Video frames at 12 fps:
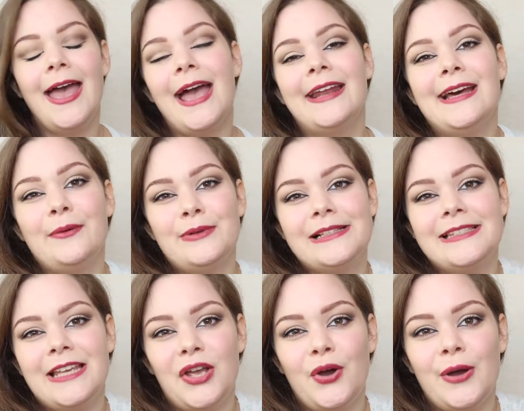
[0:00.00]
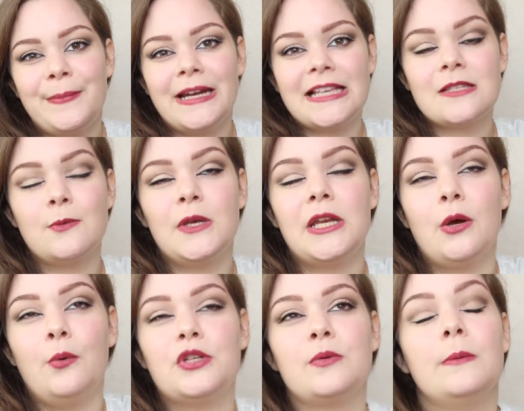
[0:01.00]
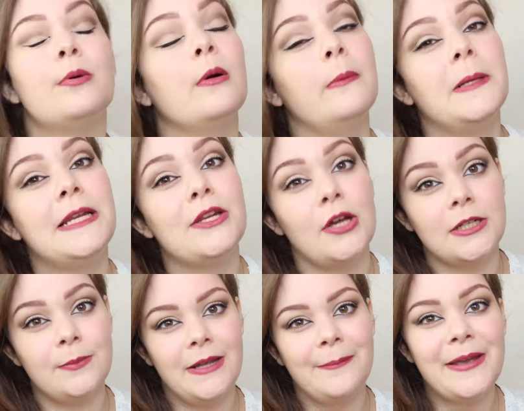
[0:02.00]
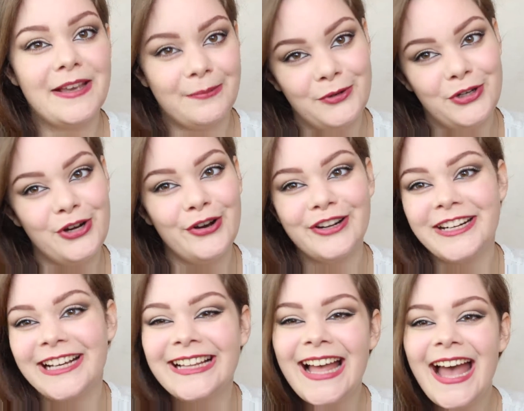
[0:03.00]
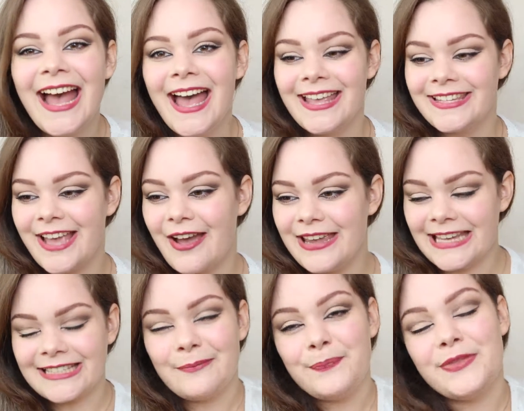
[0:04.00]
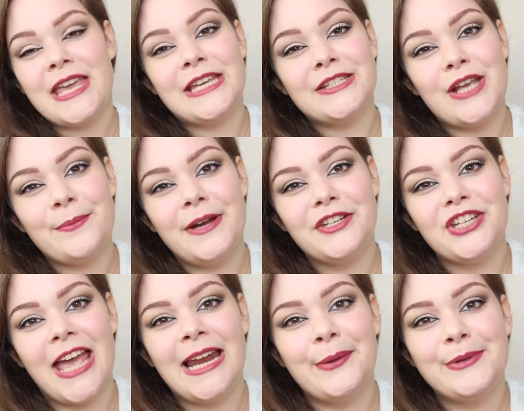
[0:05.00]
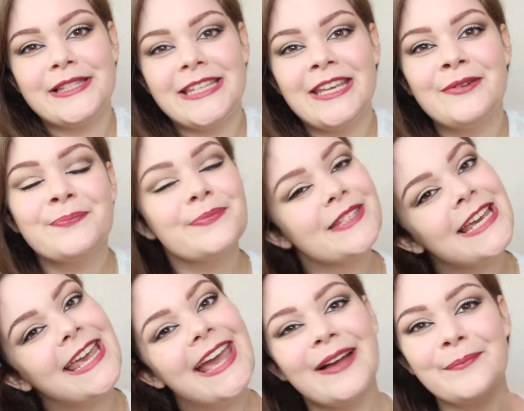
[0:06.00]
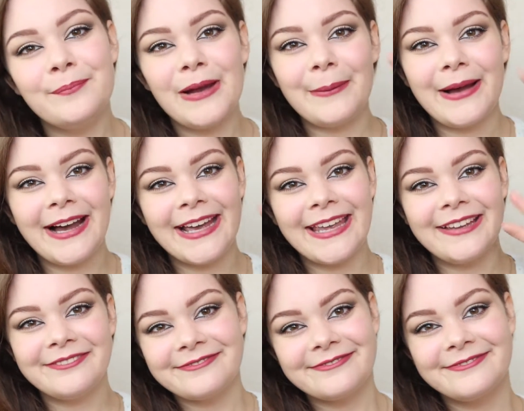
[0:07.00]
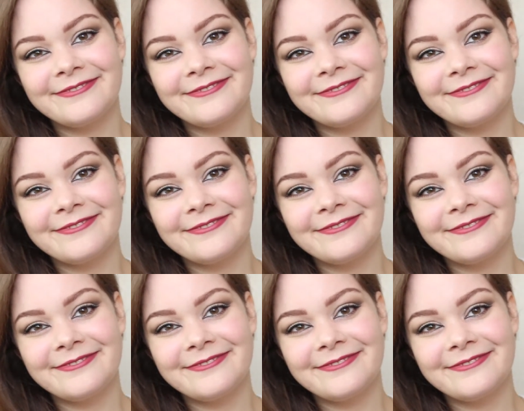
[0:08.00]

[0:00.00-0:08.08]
And I will see you in my next video, which will probably not be a makeup tutorial. So yes, thank you so much and I will see you. Take care. Bye bye.